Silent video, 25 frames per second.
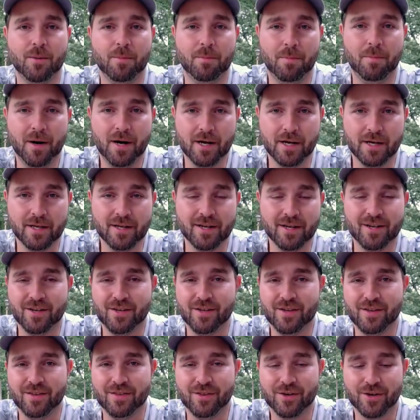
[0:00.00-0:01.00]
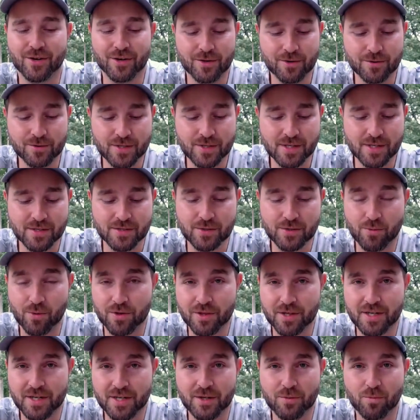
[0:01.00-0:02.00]
But the good news is you
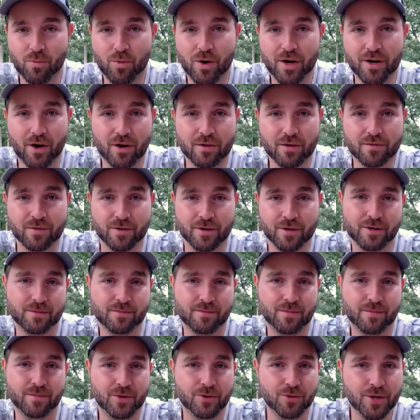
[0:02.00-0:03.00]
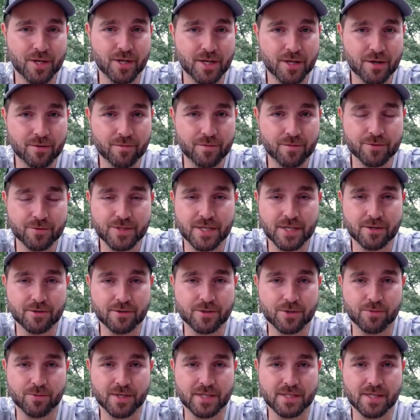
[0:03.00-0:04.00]
only need one offer. You could interview 10 or
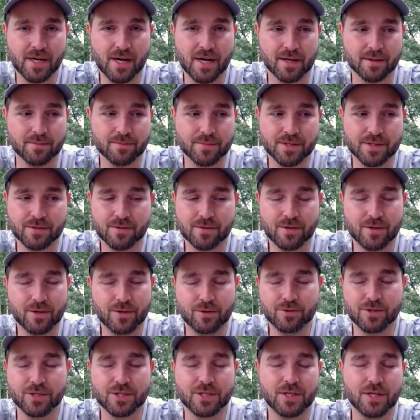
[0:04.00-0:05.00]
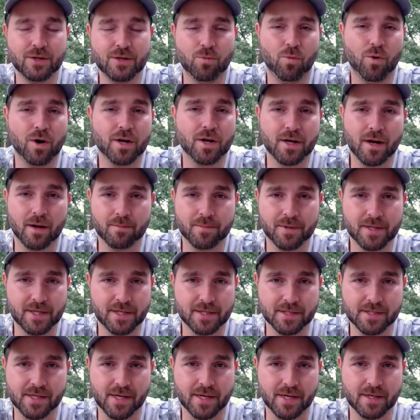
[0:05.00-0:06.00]
20 times. You just need one company
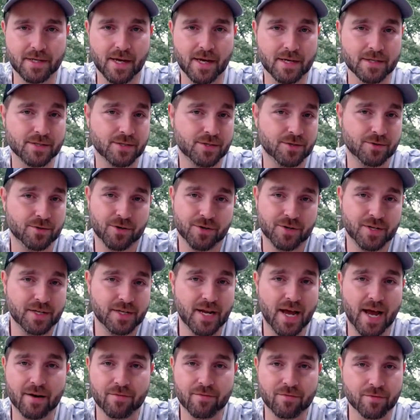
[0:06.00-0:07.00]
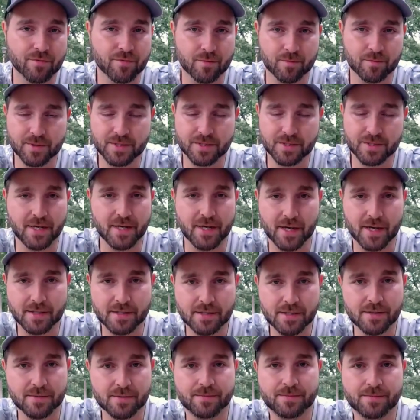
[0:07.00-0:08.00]
to say yes. You don't need half of them to say
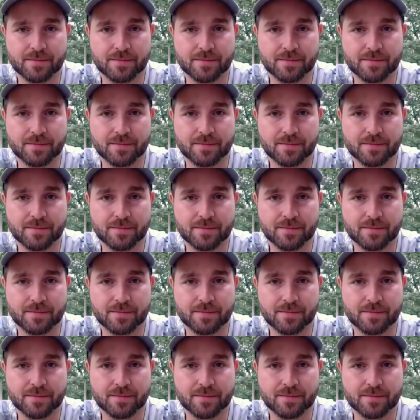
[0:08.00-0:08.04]
yes.